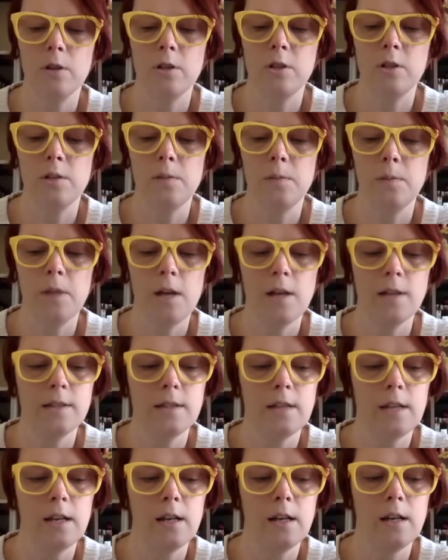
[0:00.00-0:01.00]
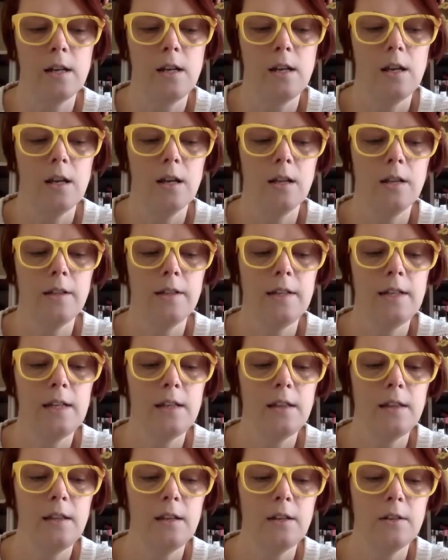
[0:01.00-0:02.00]
Jim Lawson, a leading
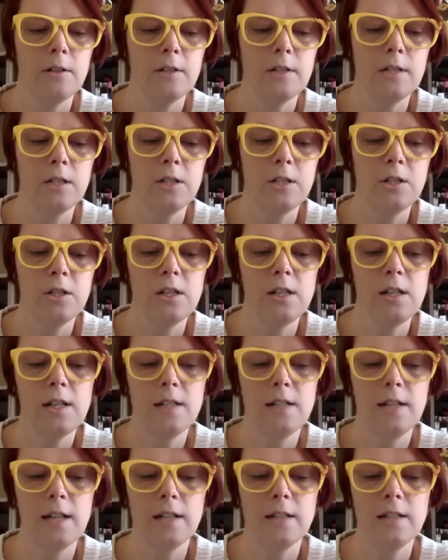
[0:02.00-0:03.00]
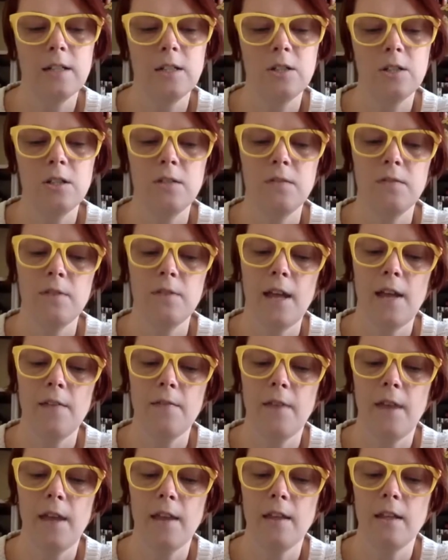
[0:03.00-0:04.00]
theoretician and tactician of
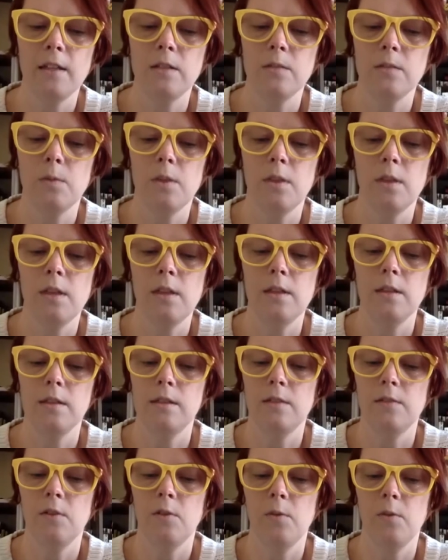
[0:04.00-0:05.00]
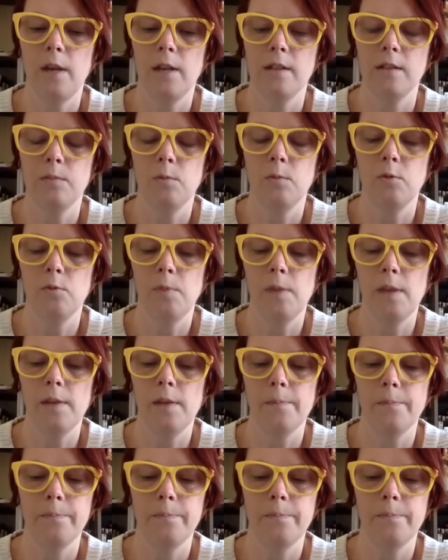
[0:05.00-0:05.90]
nonviolence within the civil rights movement.